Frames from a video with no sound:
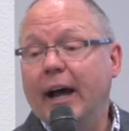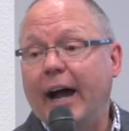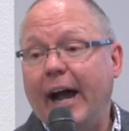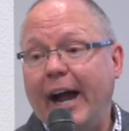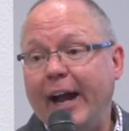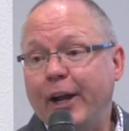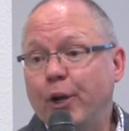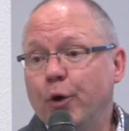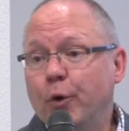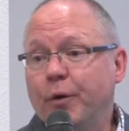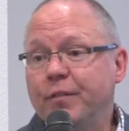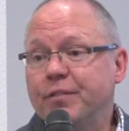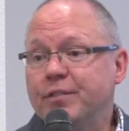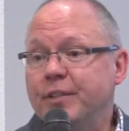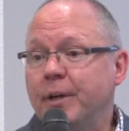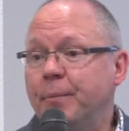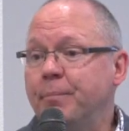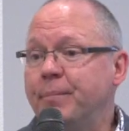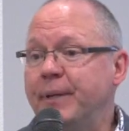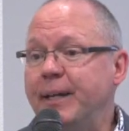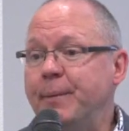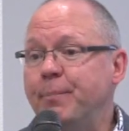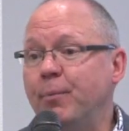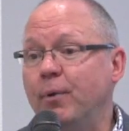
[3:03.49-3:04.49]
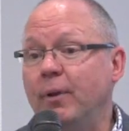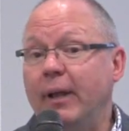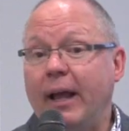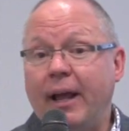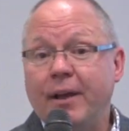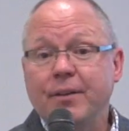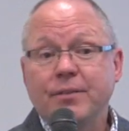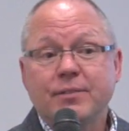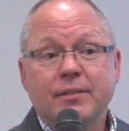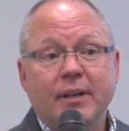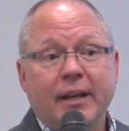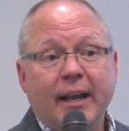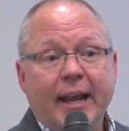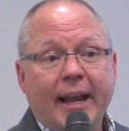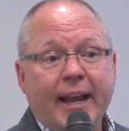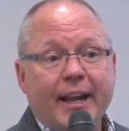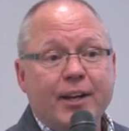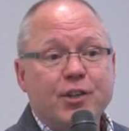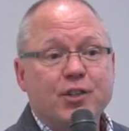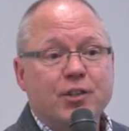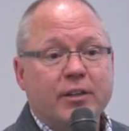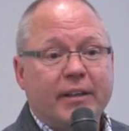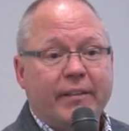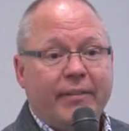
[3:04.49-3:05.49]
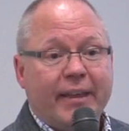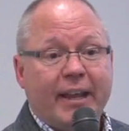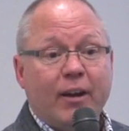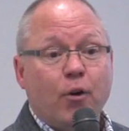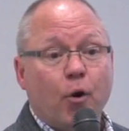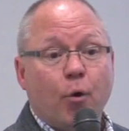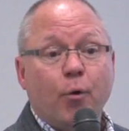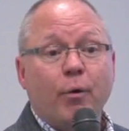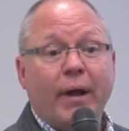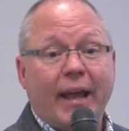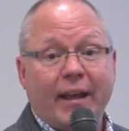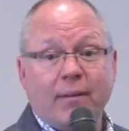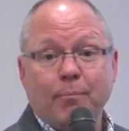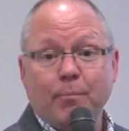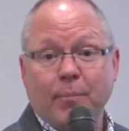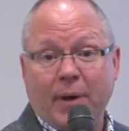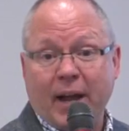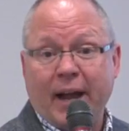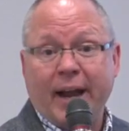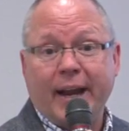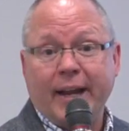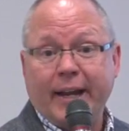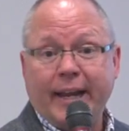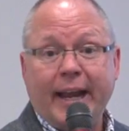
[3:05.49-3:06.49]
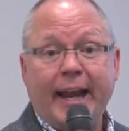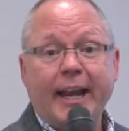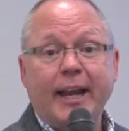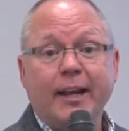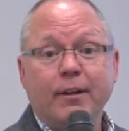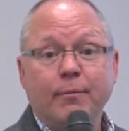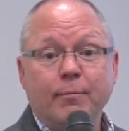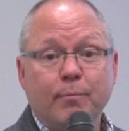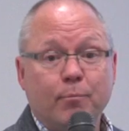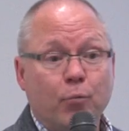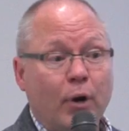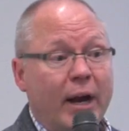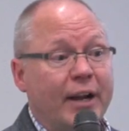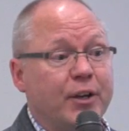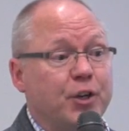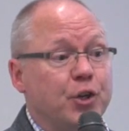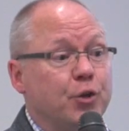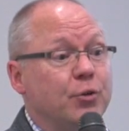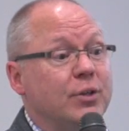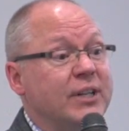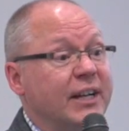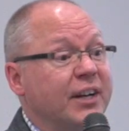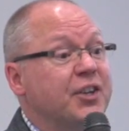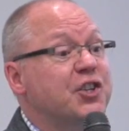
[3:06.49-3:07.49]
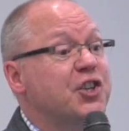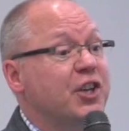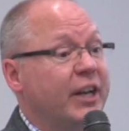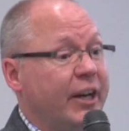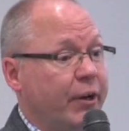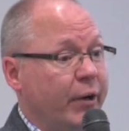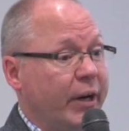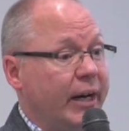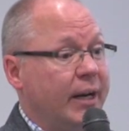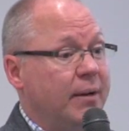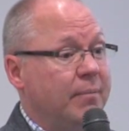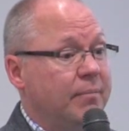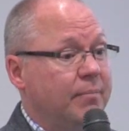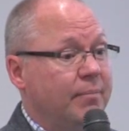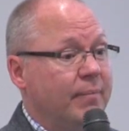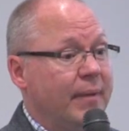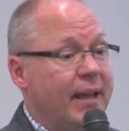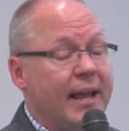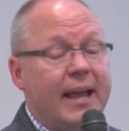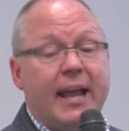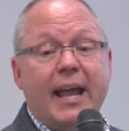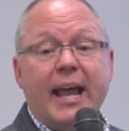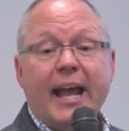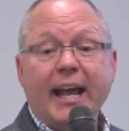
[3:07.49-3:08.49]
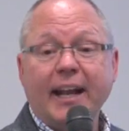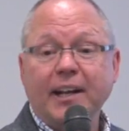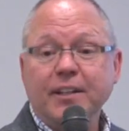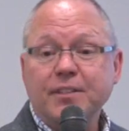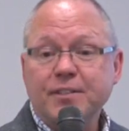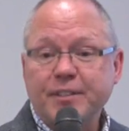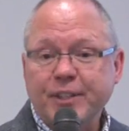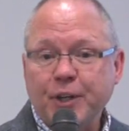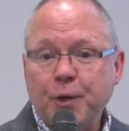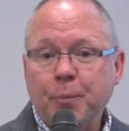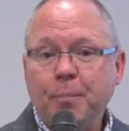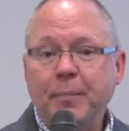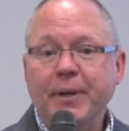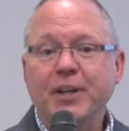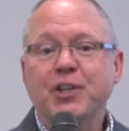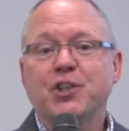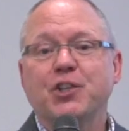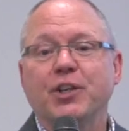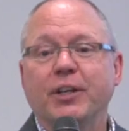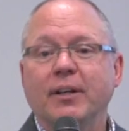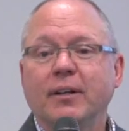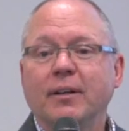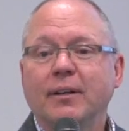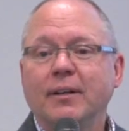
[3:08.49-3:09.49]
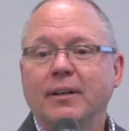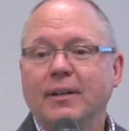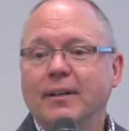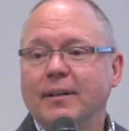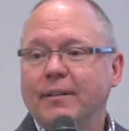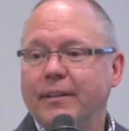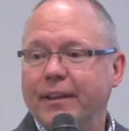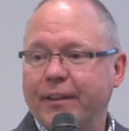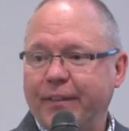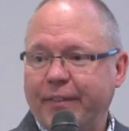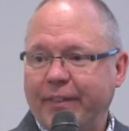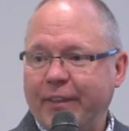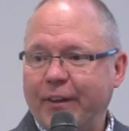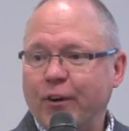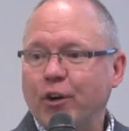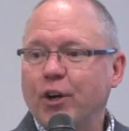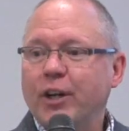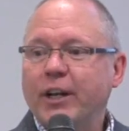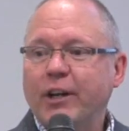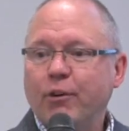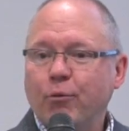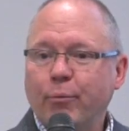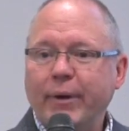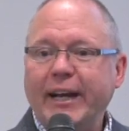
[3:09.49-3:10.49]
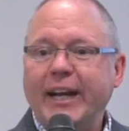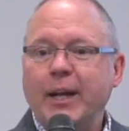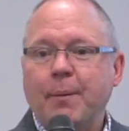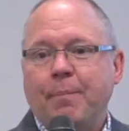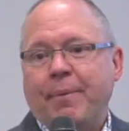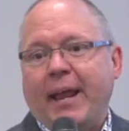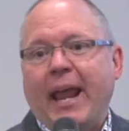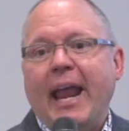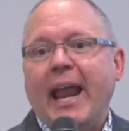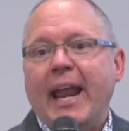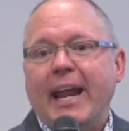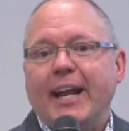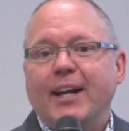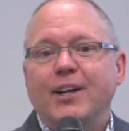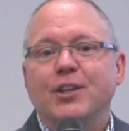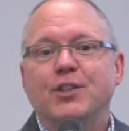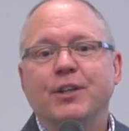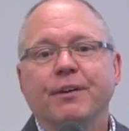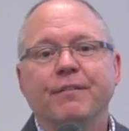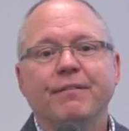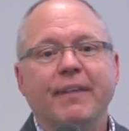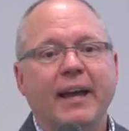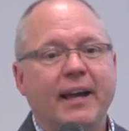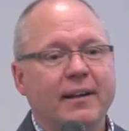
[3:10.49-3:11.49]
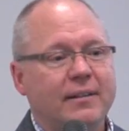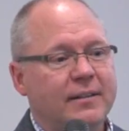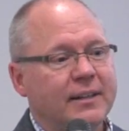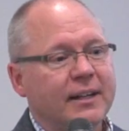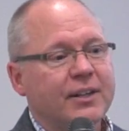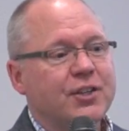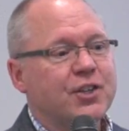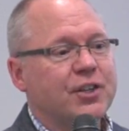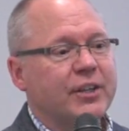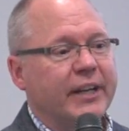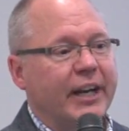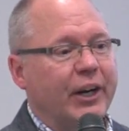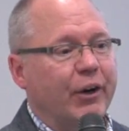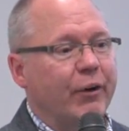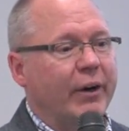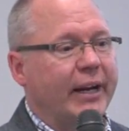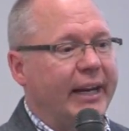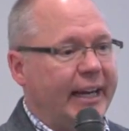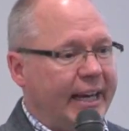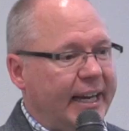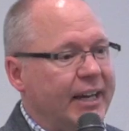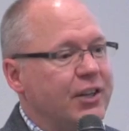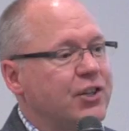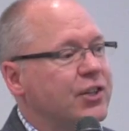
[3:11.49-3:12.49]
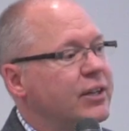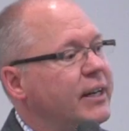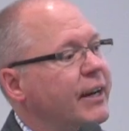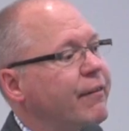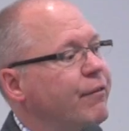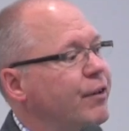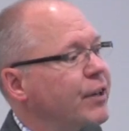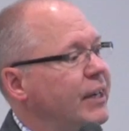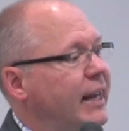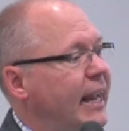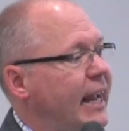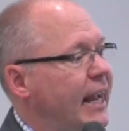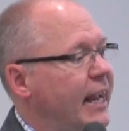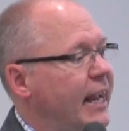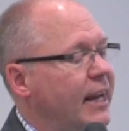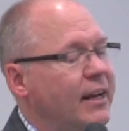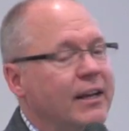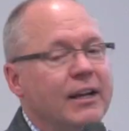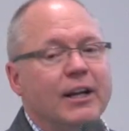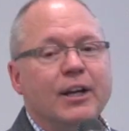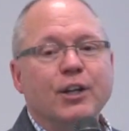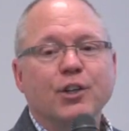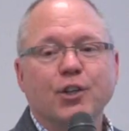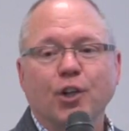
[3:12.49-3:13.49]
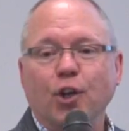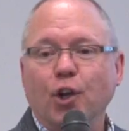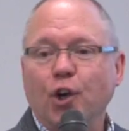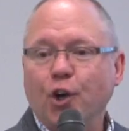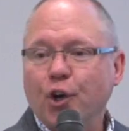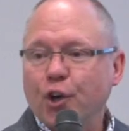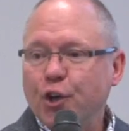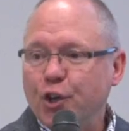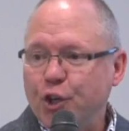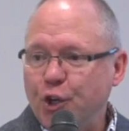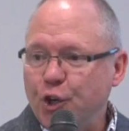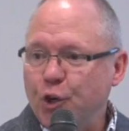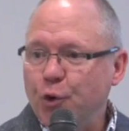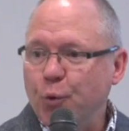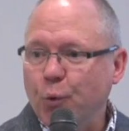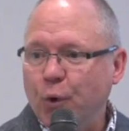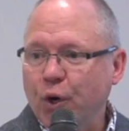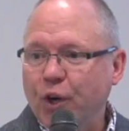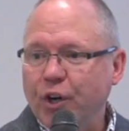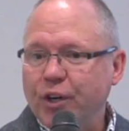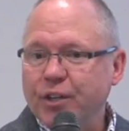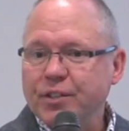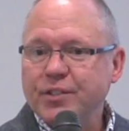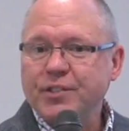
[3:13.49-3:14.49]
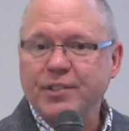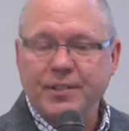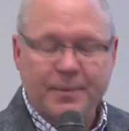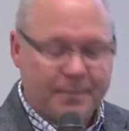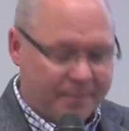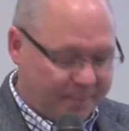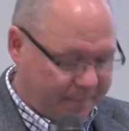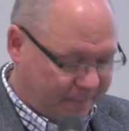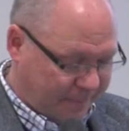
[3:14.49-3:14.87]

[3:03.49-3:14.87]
I know of some people, as they age, they go and buy a brand new dictionary, and it's their mission that they're going to read a page of that dictionary each and every day to learn new words.